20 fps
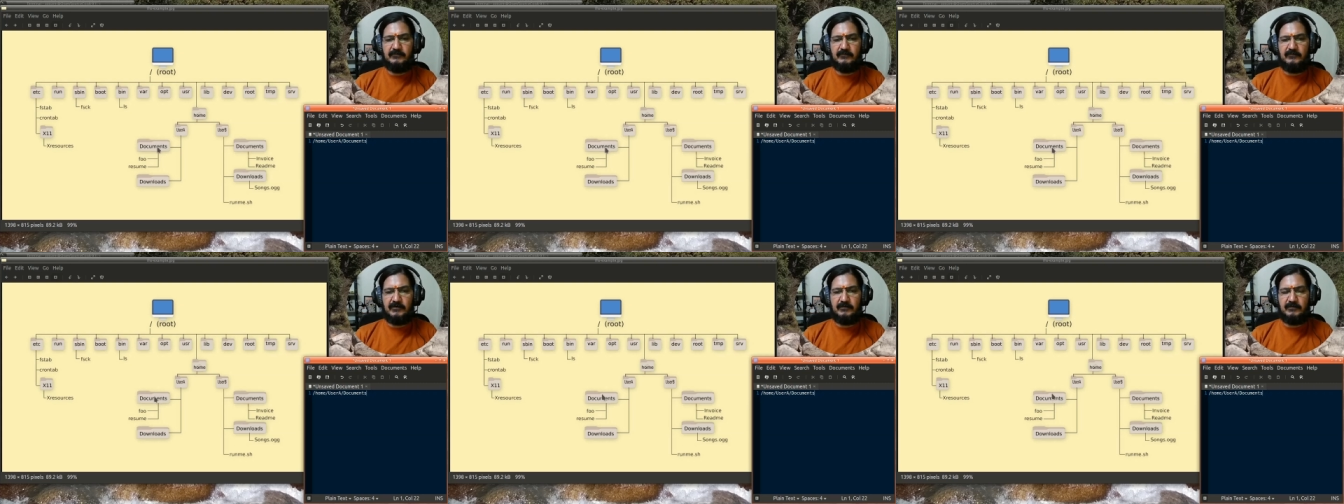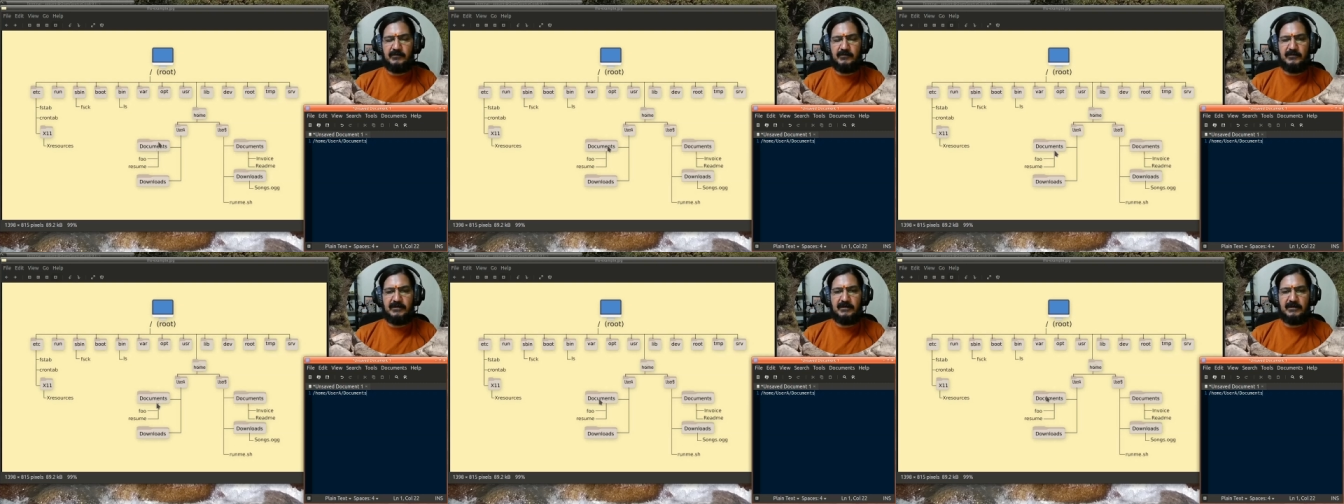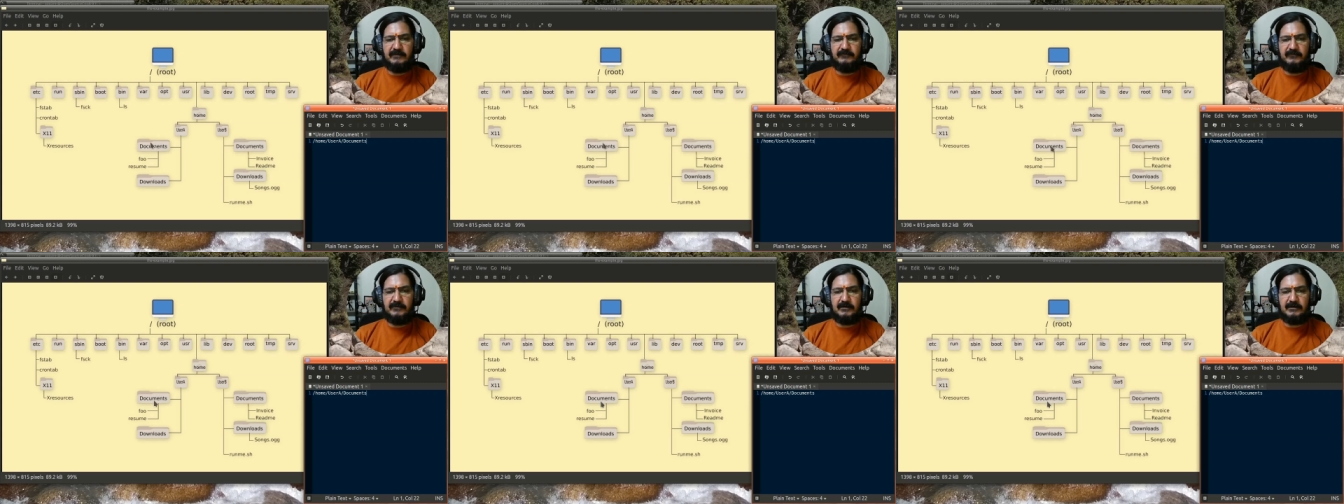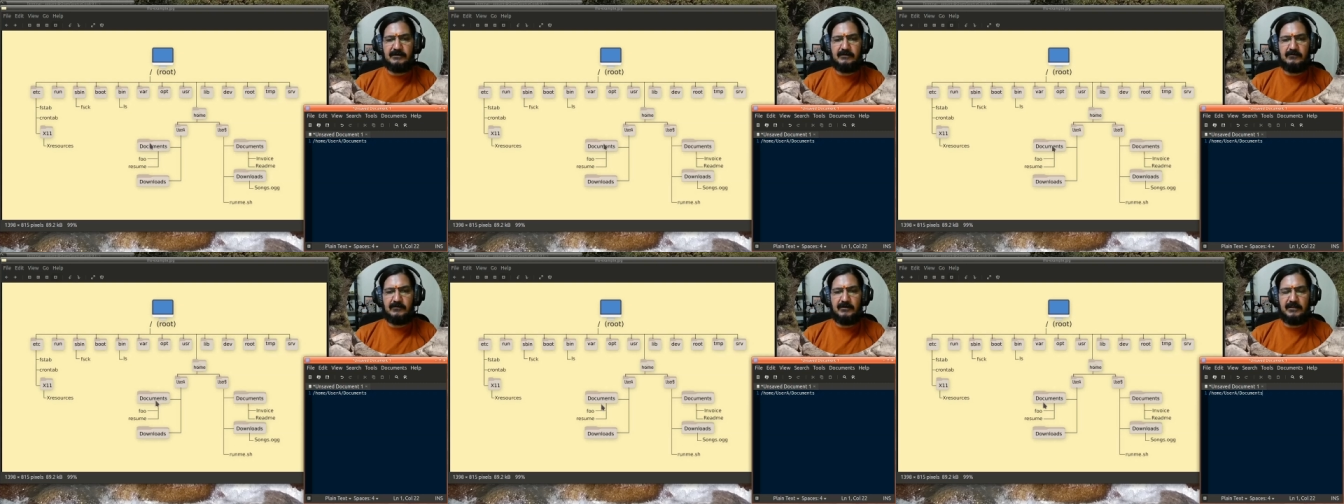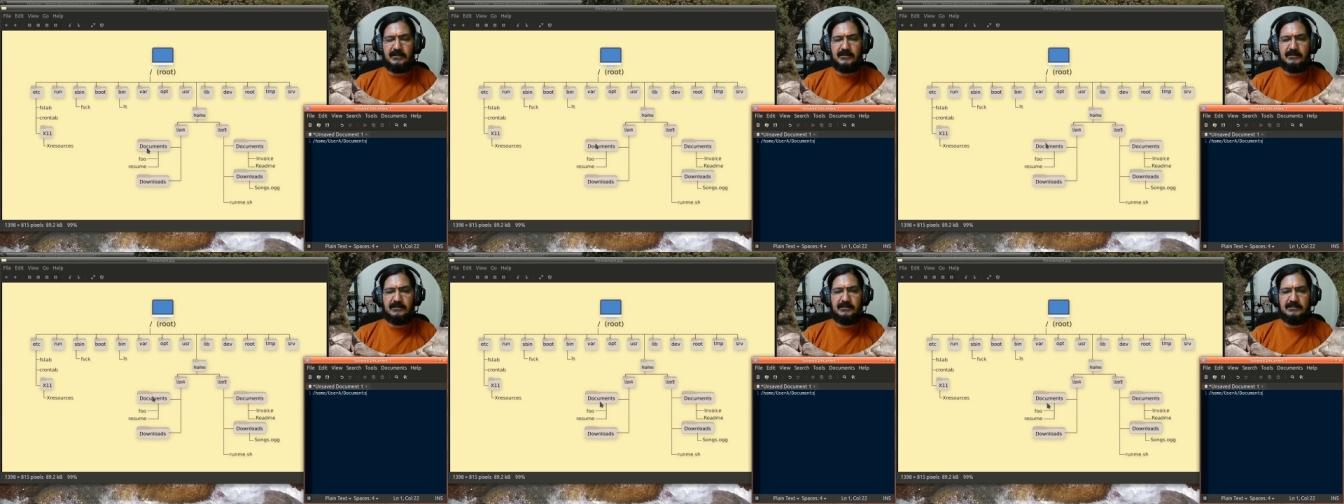what people refer
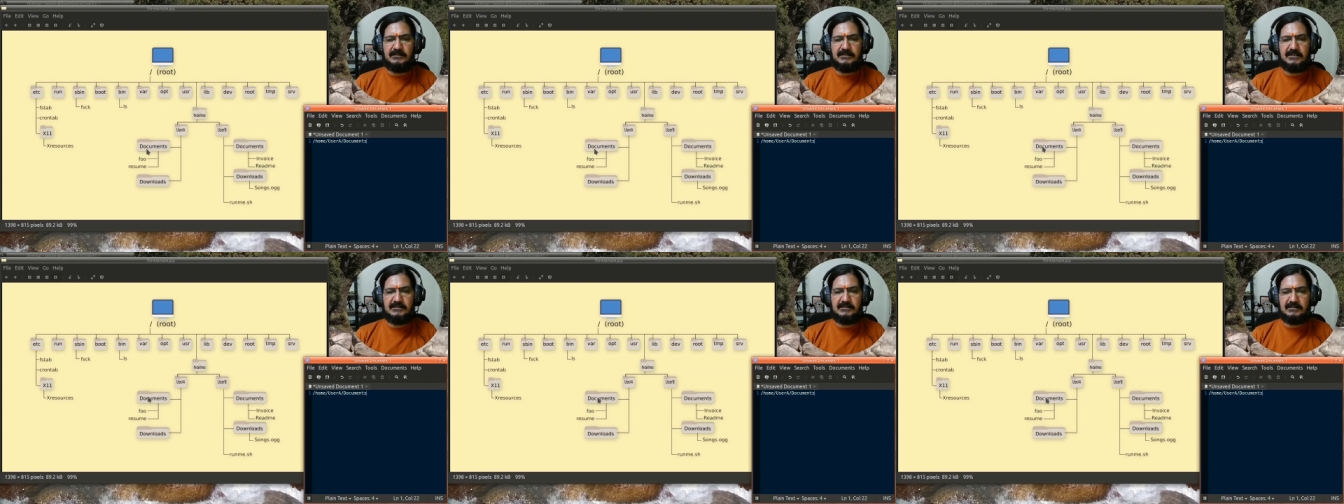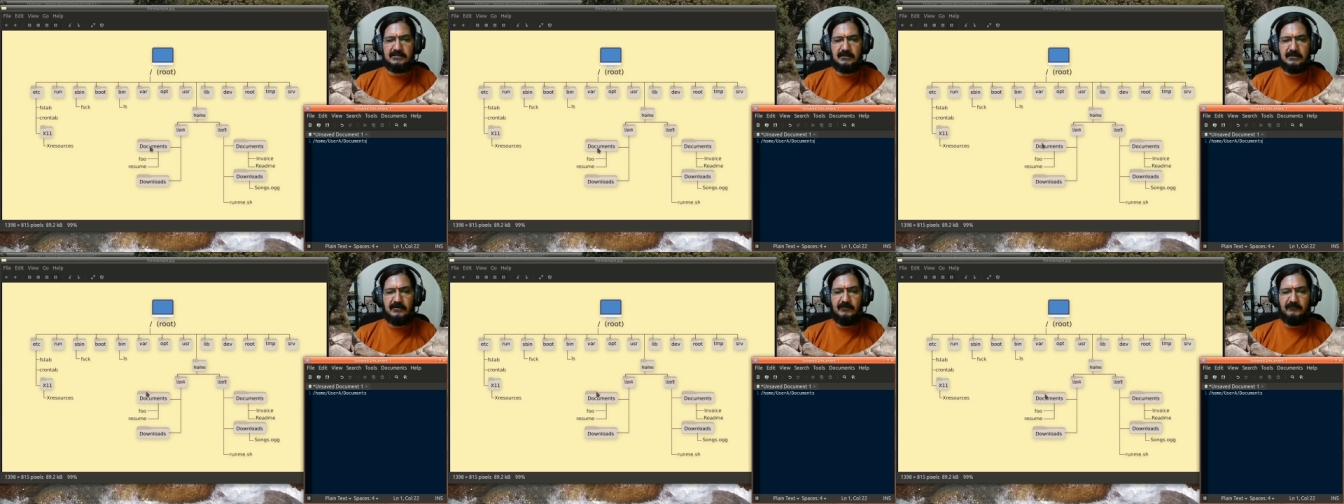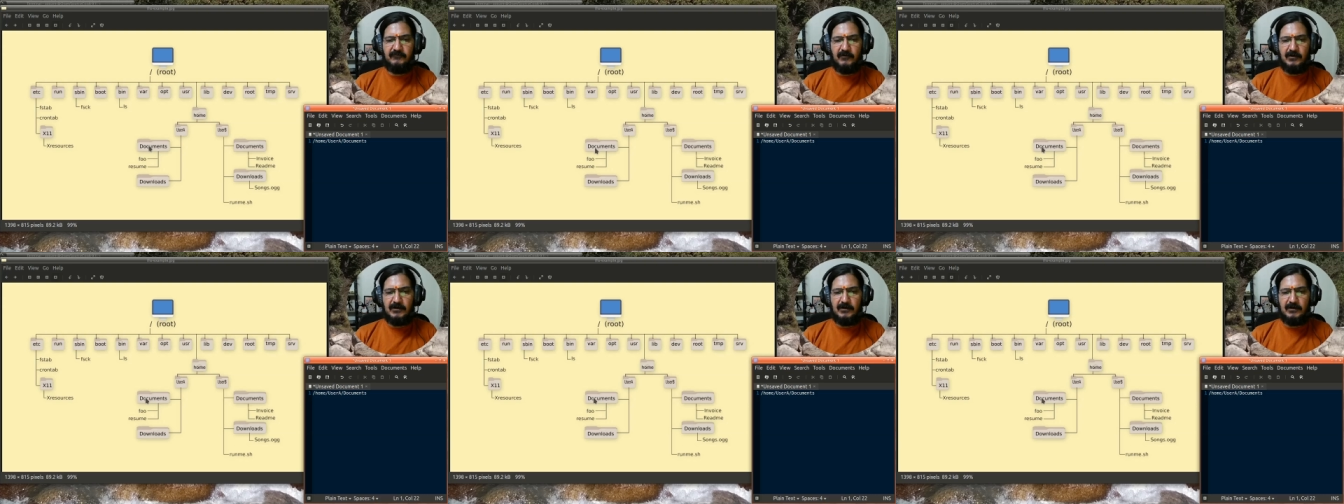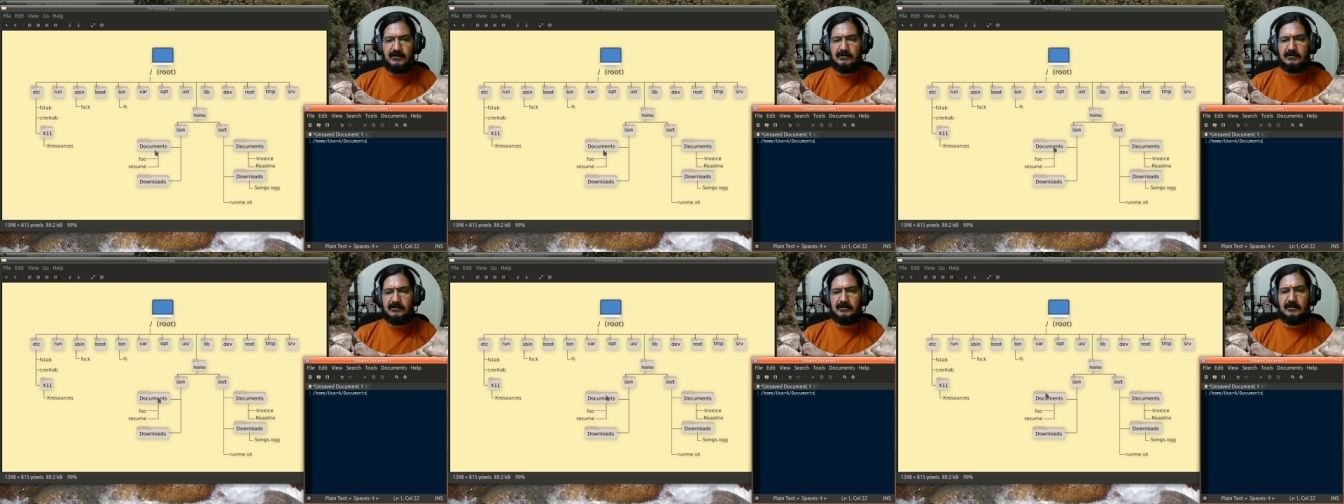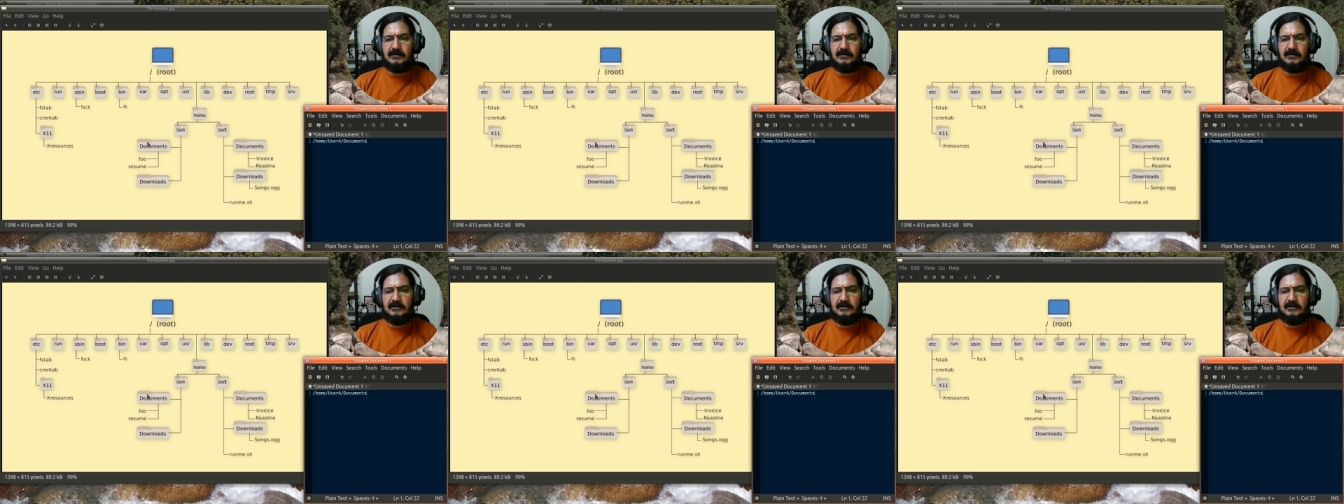today things as folder.